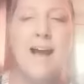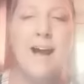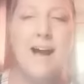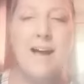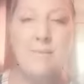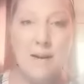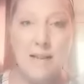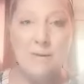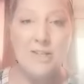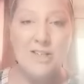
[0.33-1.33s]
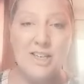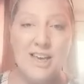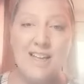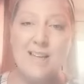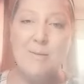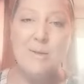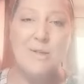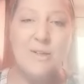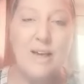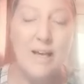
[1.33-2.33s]
Hi, my name is Janine, and I'm a
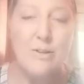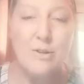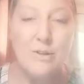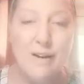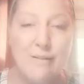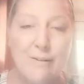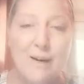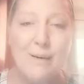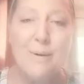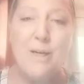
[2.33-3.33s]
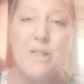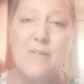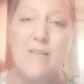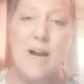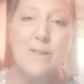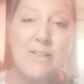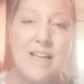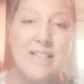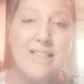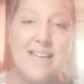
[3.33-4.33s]
2-year cancer survivor and a patient of Dr.
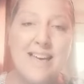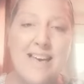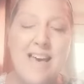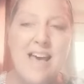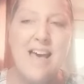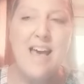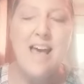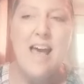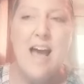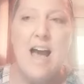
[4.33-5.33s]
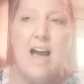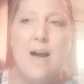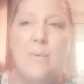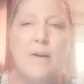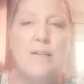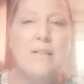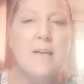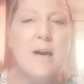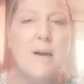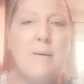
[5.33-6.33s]
Nancy. I wanted to
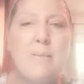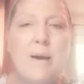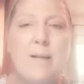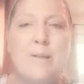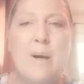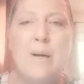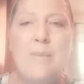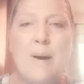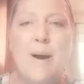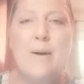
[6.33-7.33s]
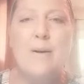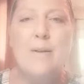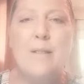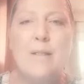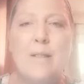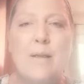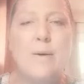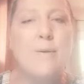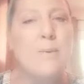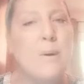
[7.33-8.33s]
come and talk about
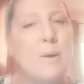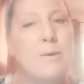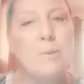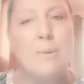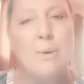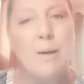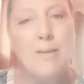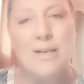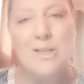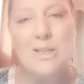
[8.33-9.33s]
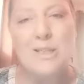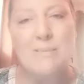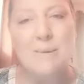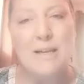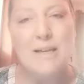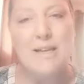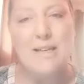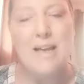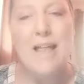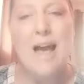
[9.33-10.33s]
the wellness program that I just
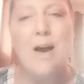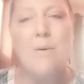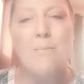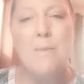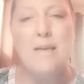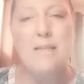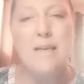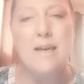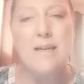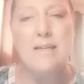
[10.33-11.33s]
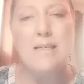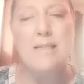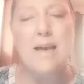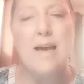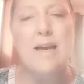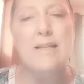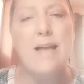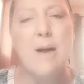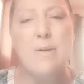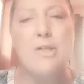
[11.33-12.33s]
completed and how amazing it is and
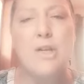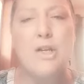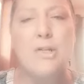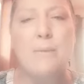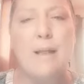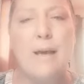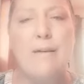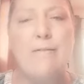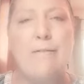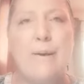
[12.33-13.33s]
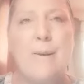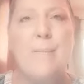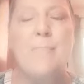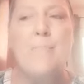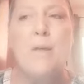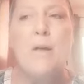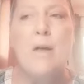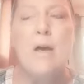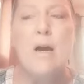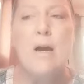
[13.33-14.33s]
how it's changed my life.
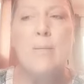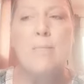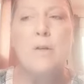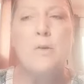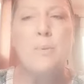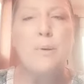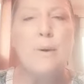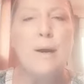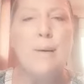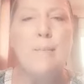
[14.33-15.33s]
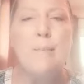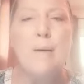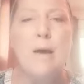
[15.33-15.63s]
This program